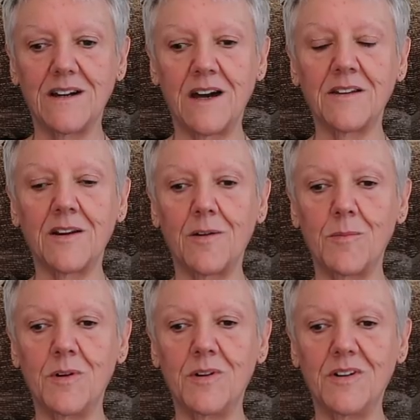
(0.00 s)
and a
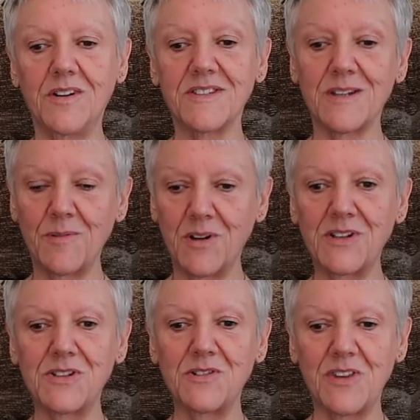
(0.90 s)
lot more. So I'm
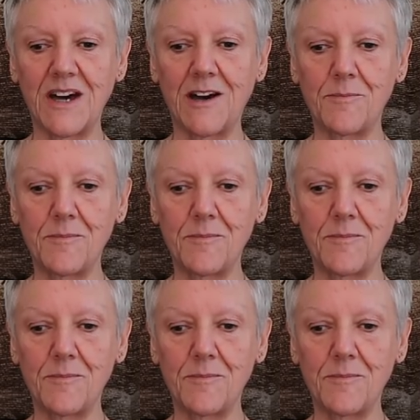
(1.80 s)
going to do that.